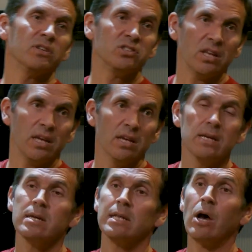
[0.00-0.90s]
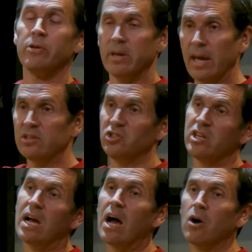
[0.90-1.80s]
city. Now in the case of
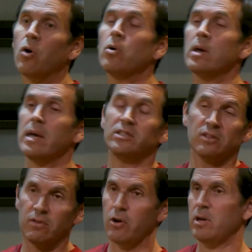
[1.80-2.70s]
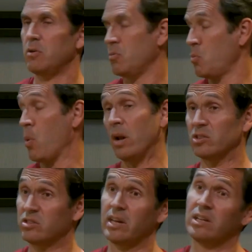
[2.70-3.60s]
Chicago, it's a very
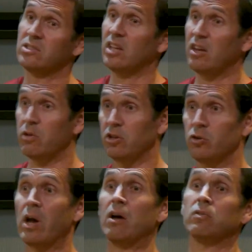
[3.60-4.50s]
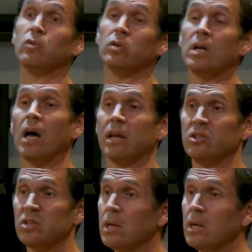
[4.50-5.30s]
well-studied city. We do have full knowledge,